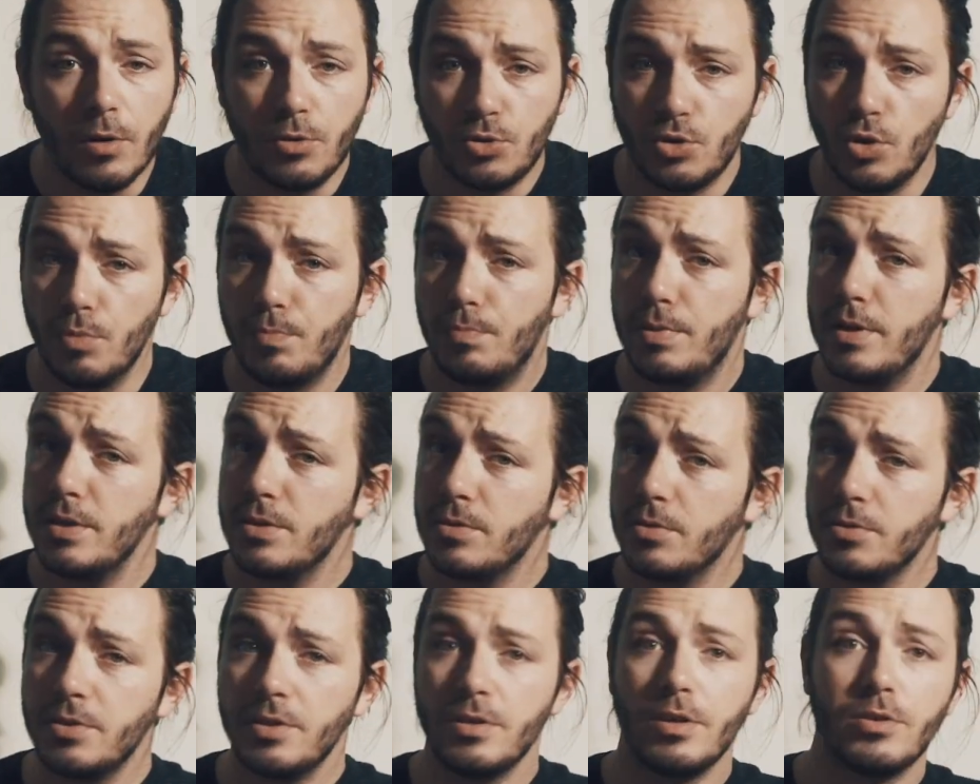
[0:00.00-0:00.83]
Also, please
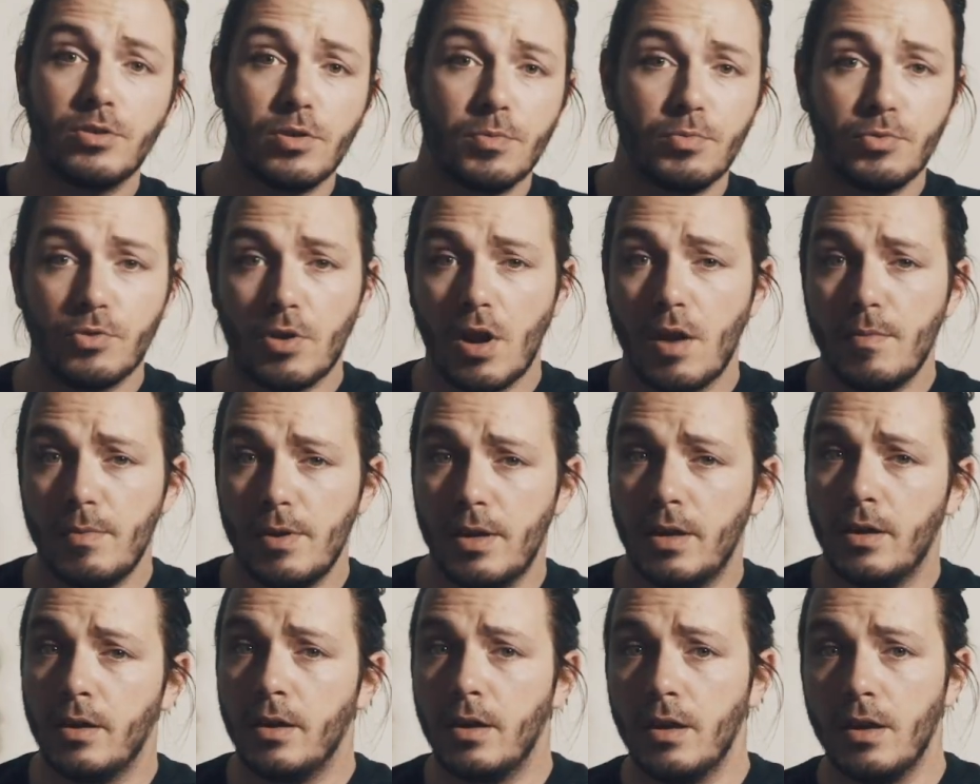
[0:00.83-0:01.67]
consider
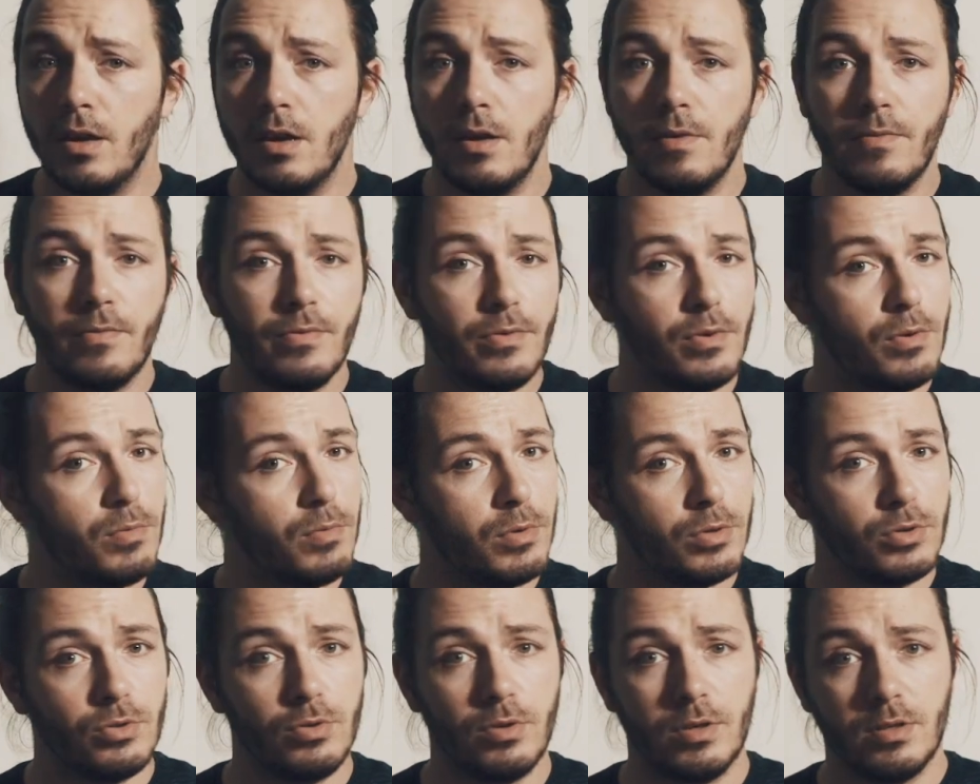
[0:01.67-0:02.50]
subscribing if you
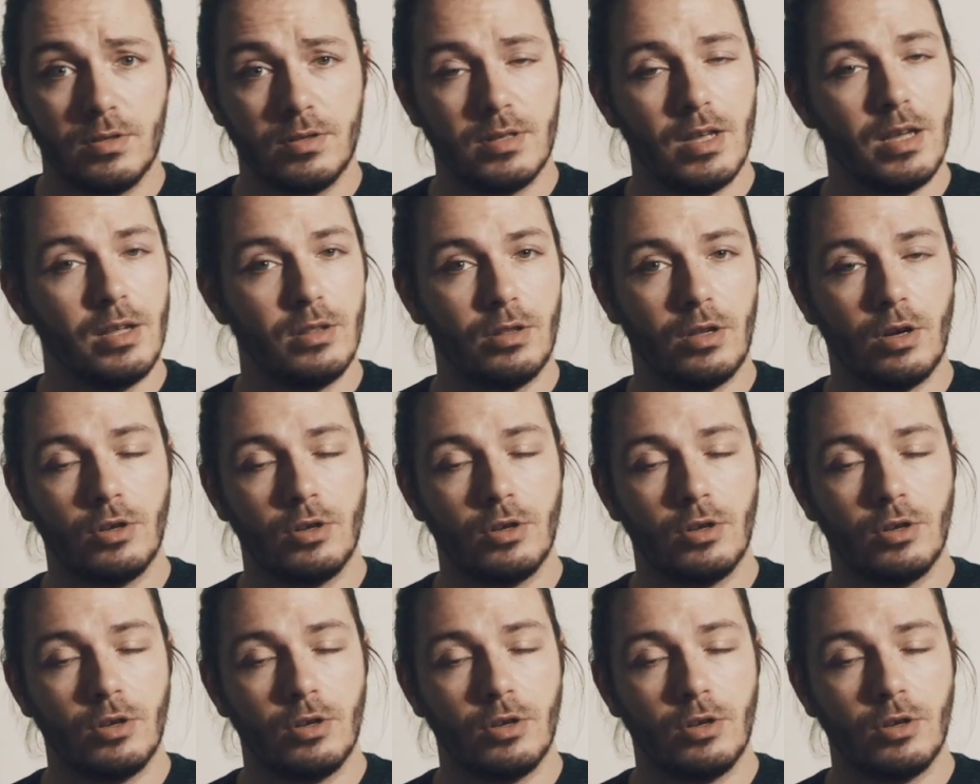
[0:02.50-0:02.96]
want to stay in